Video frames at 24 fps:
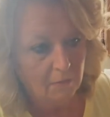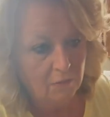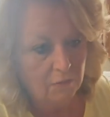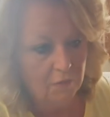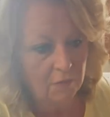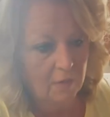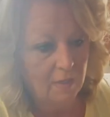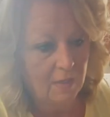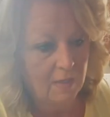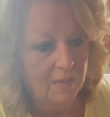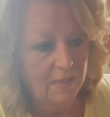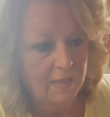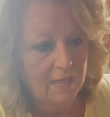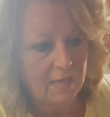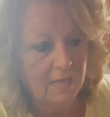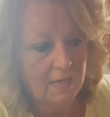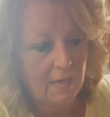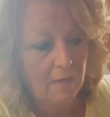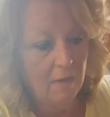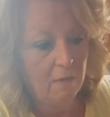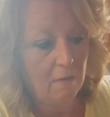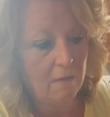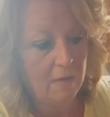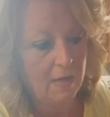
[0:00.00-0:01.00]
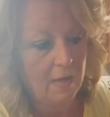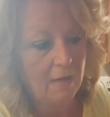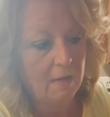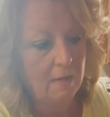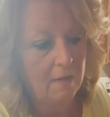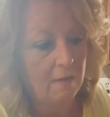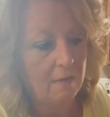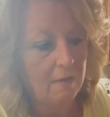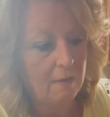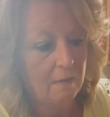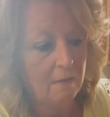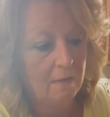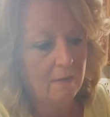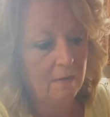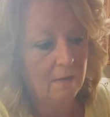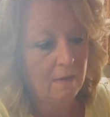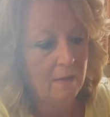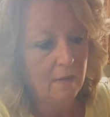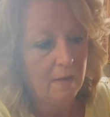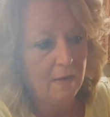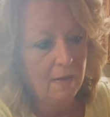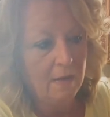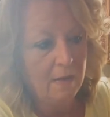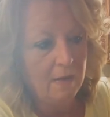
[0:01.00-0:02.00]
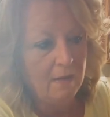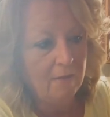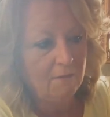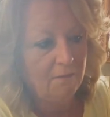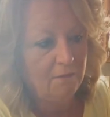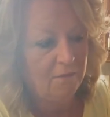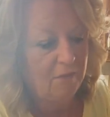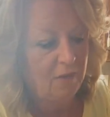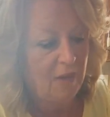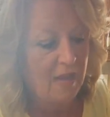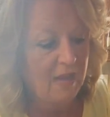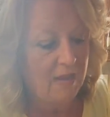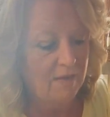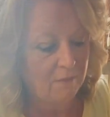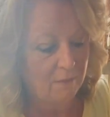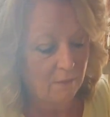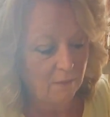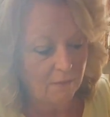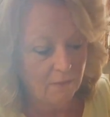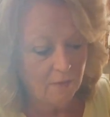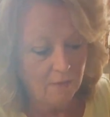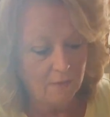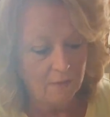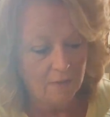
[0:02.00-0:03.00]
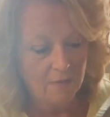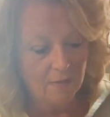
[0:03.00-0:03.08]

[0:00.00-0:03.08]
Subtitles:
Try and get all that flavor.